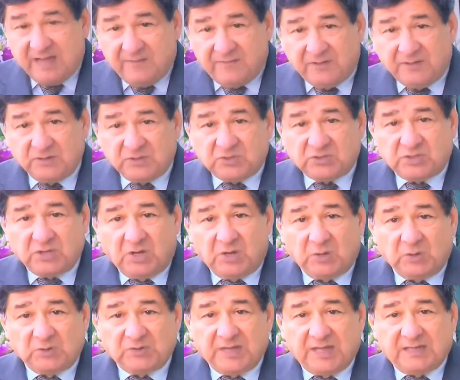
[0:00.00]
The evidence
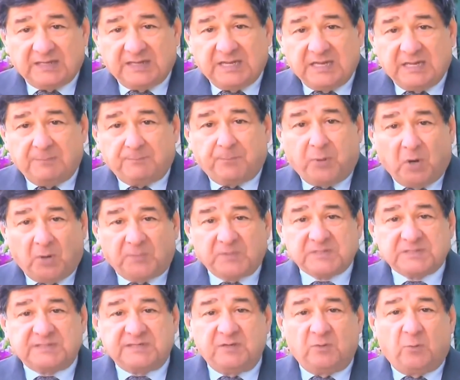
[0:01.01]
showed that he
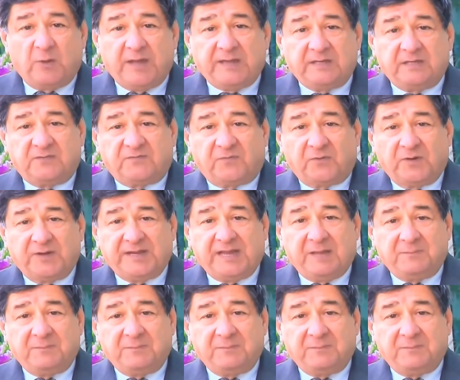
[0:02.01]
purposely waited for an